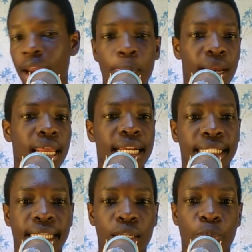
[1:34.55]
But let us
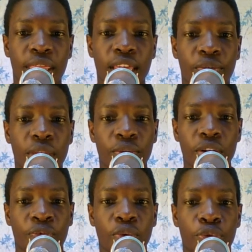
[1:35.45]
start with the
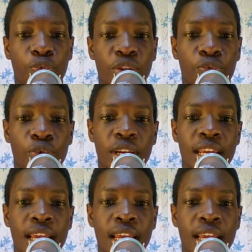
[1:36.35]
4-3-3.